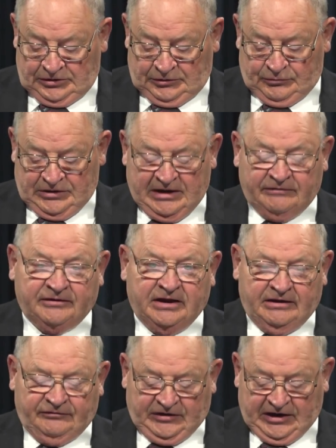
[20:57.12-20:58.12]
We have to
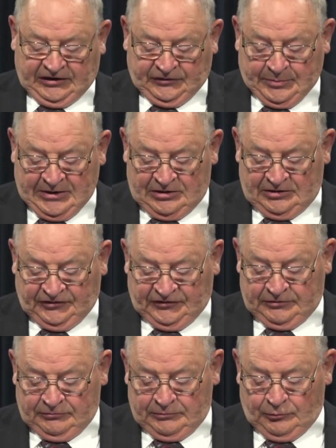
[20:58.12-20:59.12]
have tax
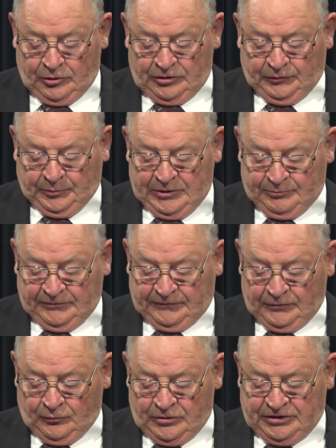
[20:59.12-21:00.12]
policy that rewards people
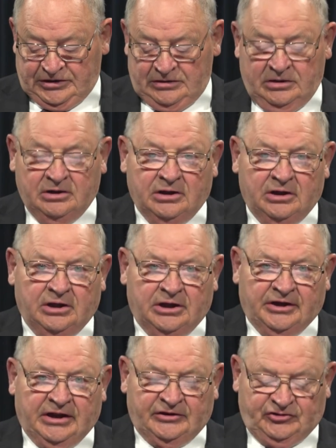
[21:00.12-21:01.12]
for working
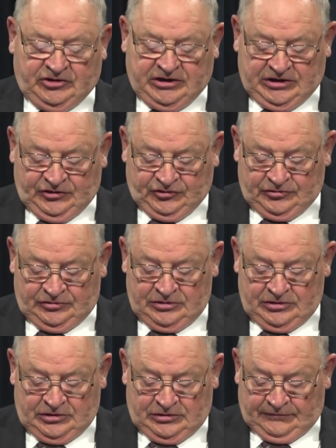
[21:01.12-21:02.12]
and education
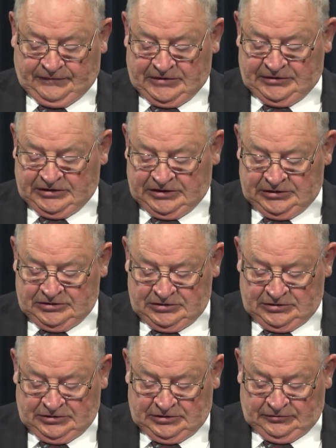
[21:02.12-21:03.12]
funding
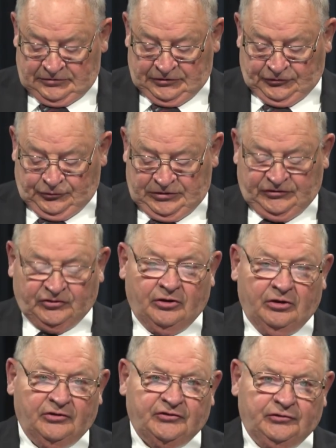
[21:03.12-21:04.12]
that treats
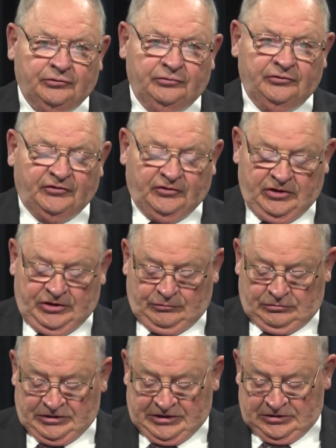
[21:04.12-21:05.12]
all students
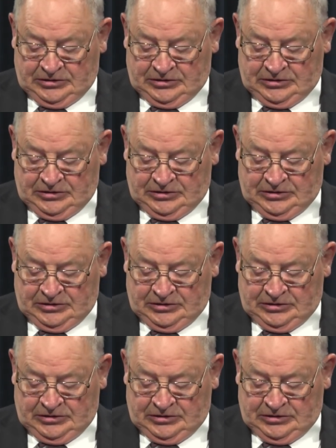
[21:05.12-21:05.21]
equally.